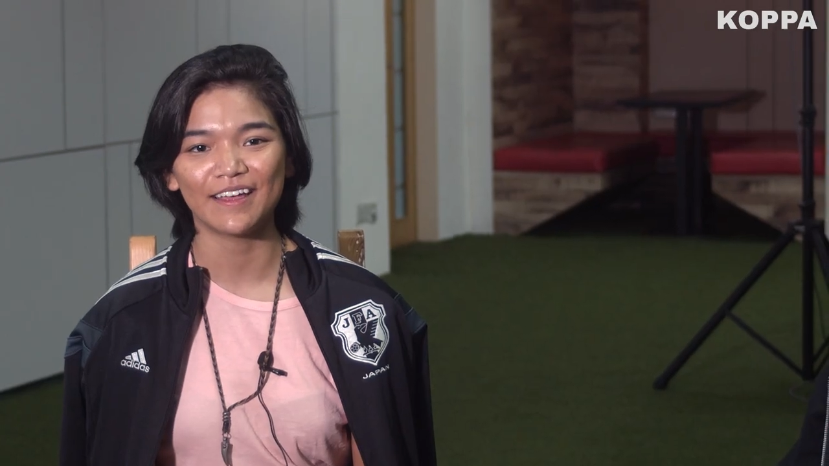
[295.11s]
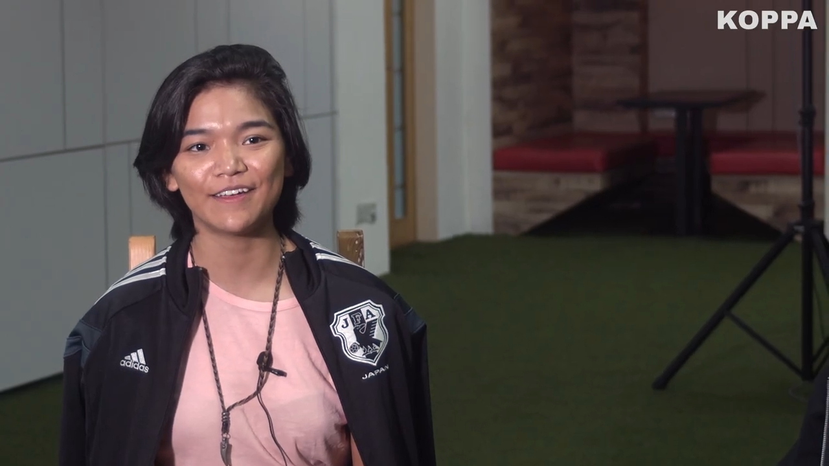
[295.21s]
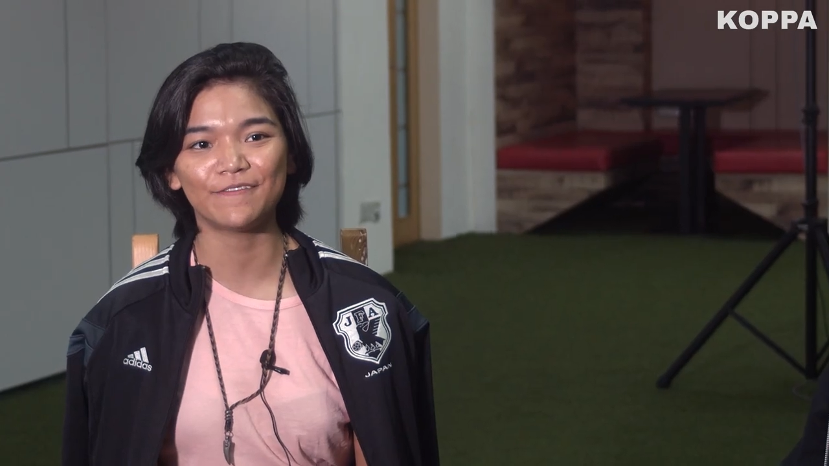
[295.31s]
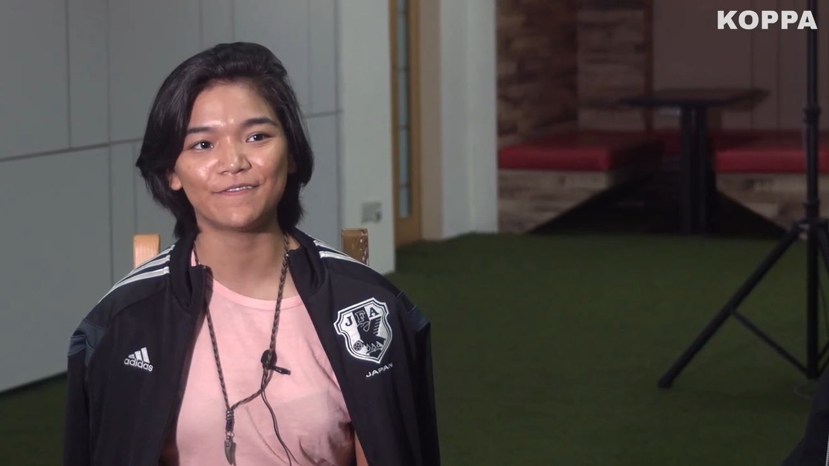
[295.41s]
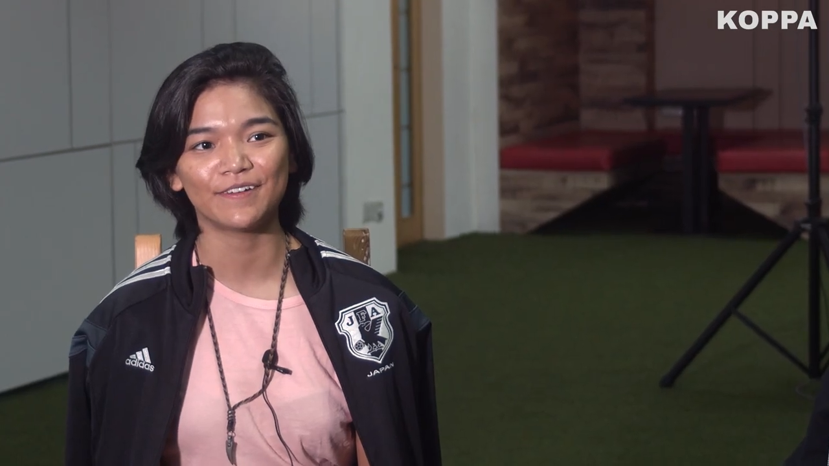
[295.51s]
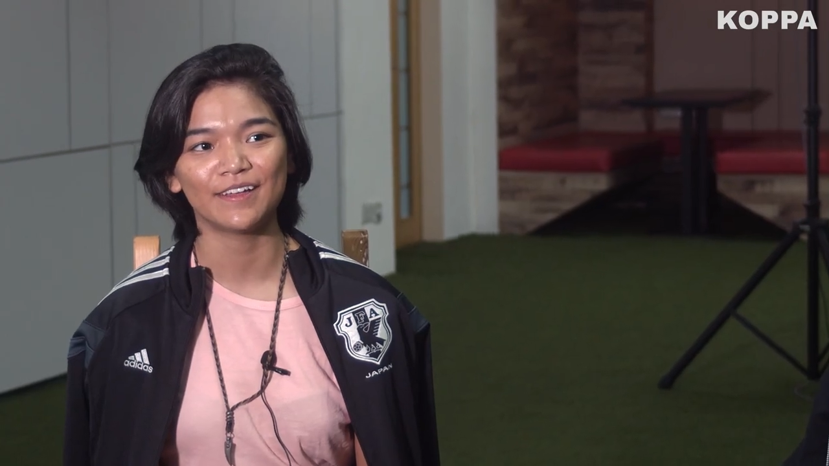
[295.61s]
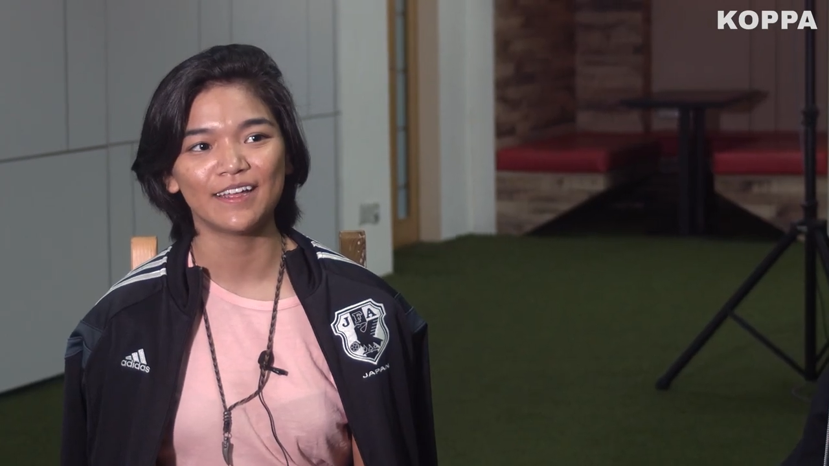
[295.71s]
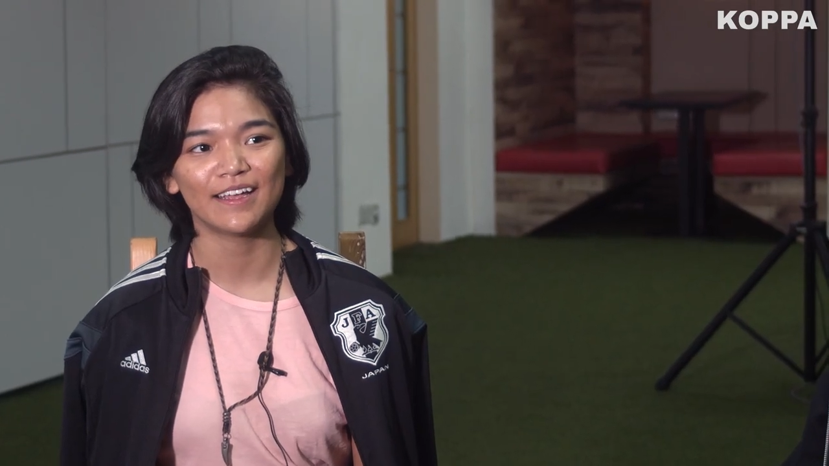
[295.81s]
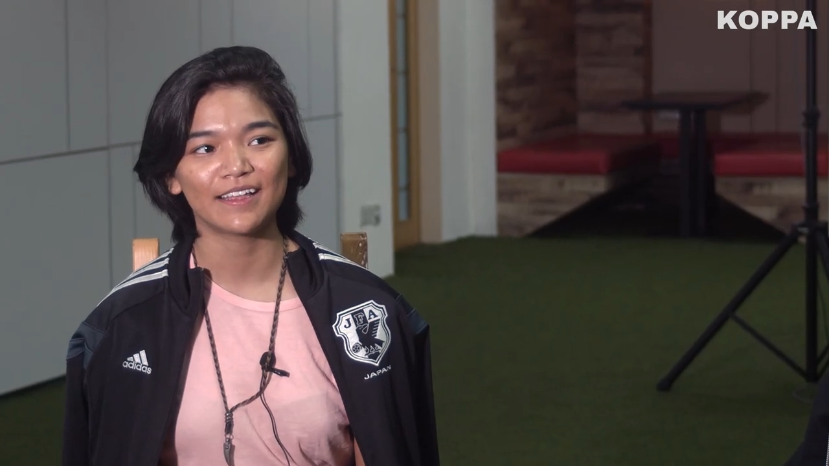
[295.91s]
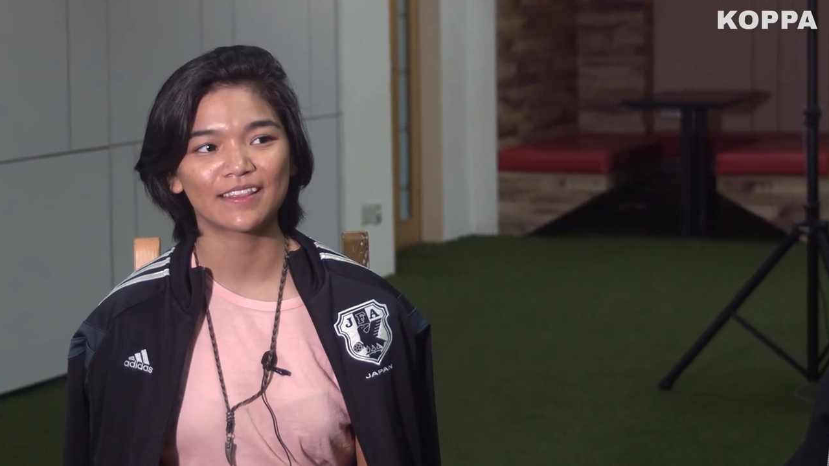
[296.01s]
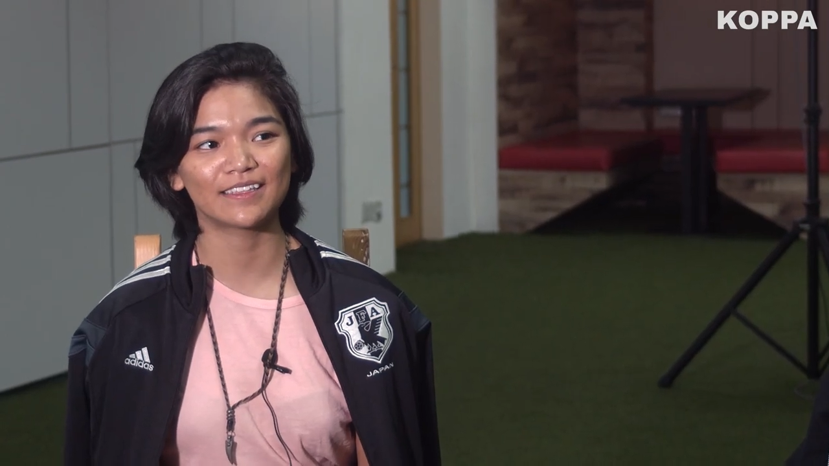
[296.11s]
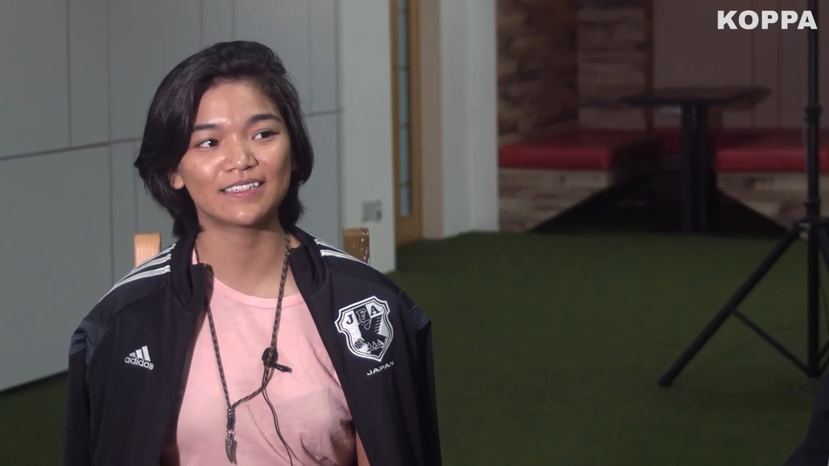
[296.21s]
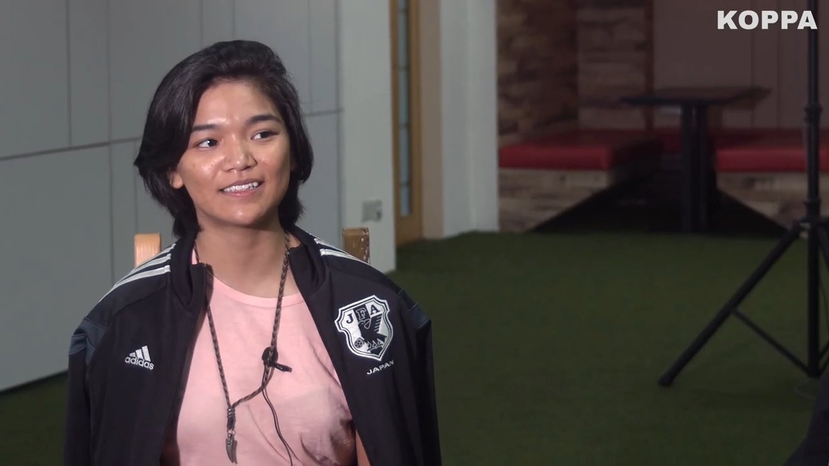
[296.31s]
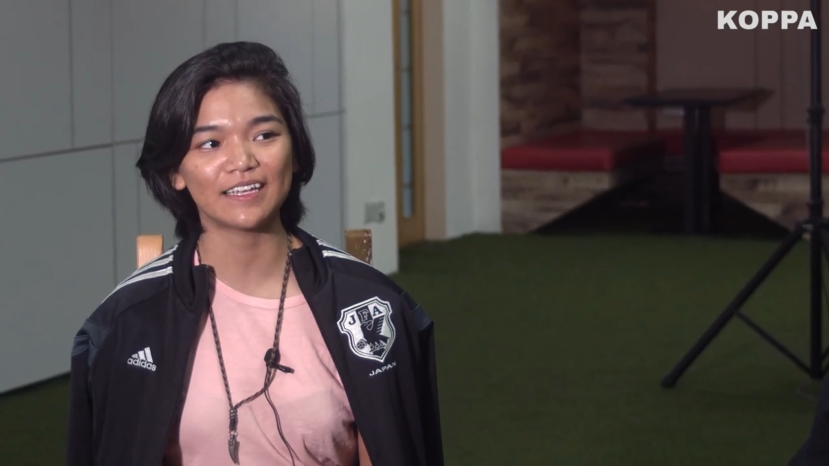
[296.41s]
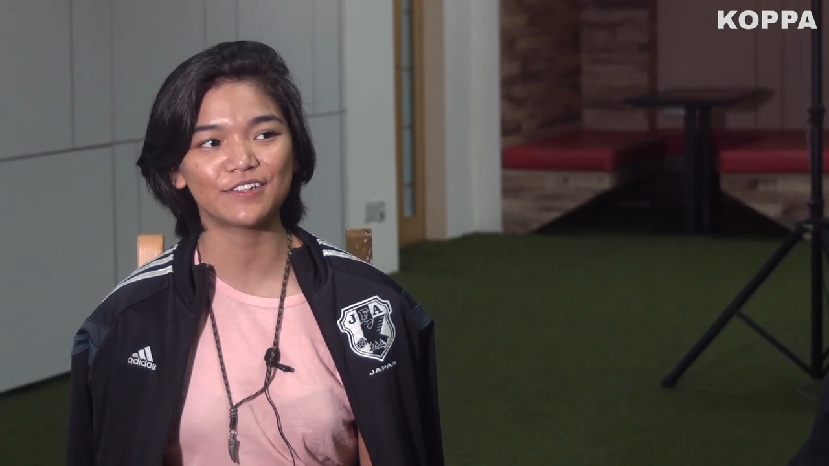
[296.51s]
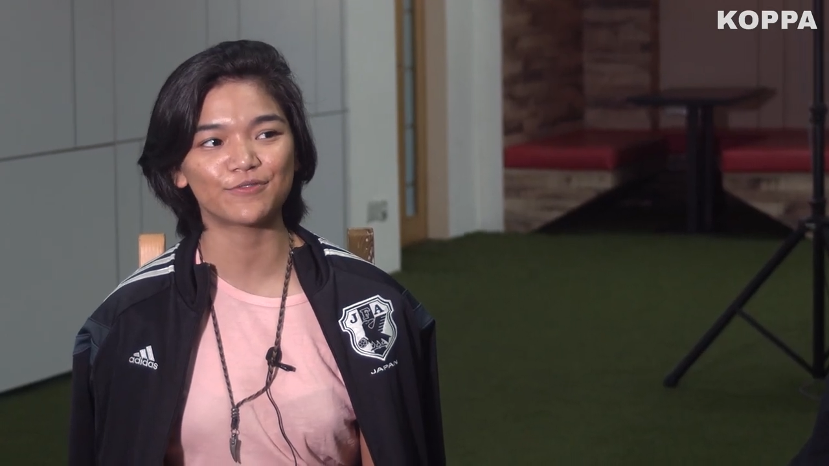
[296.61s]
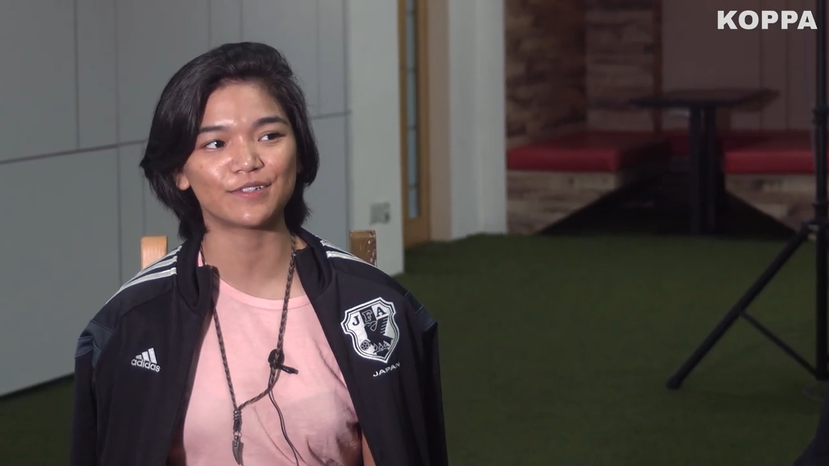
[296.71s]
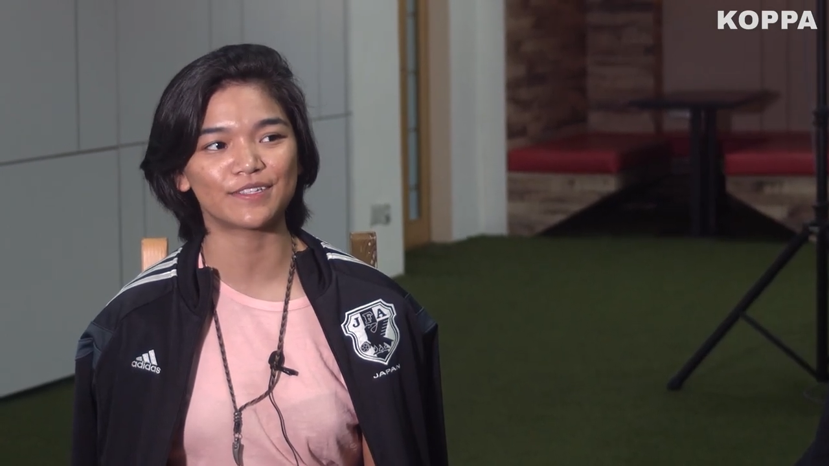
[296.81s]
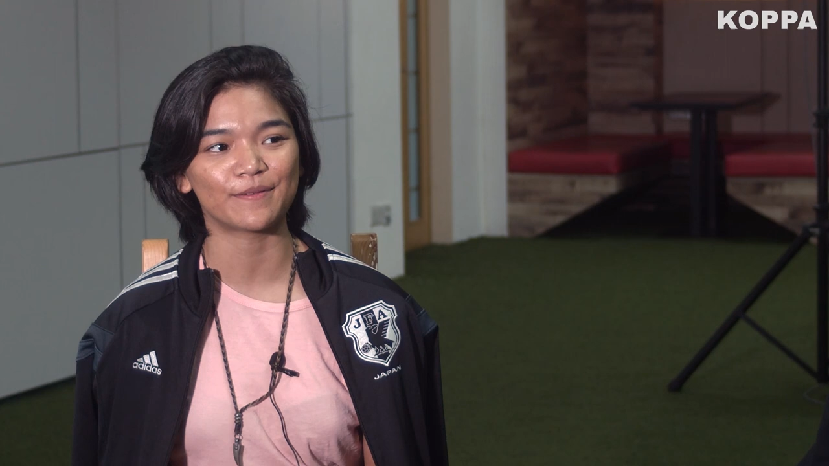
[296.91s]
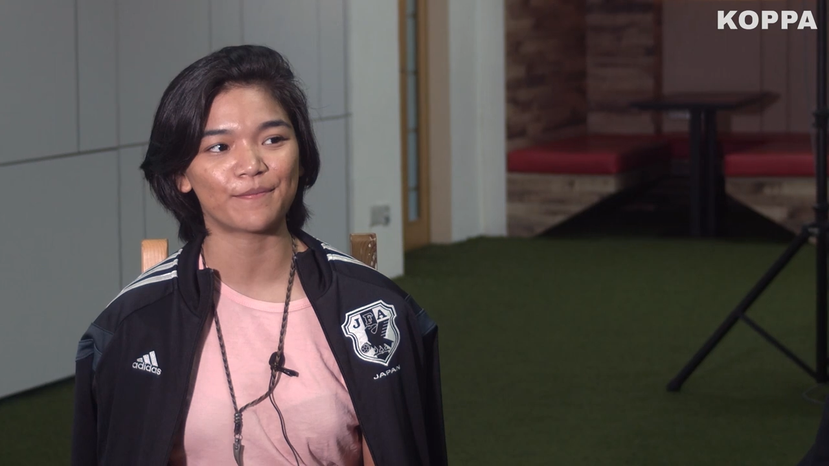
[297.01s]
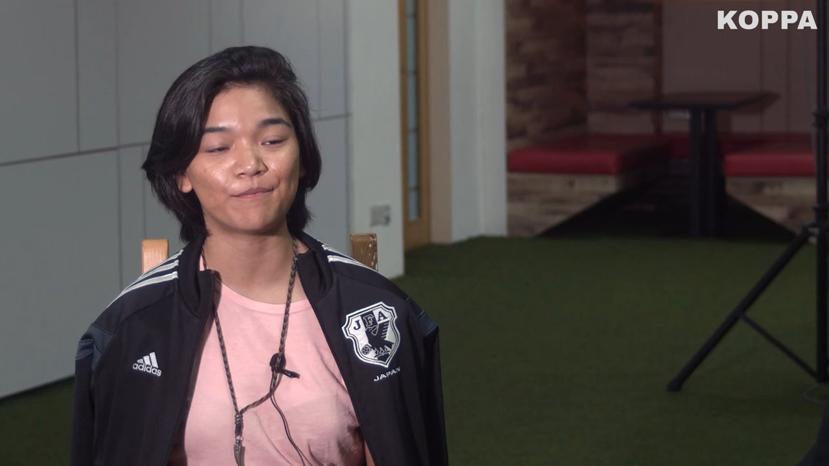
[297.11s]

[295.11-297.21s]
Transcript: If the stage was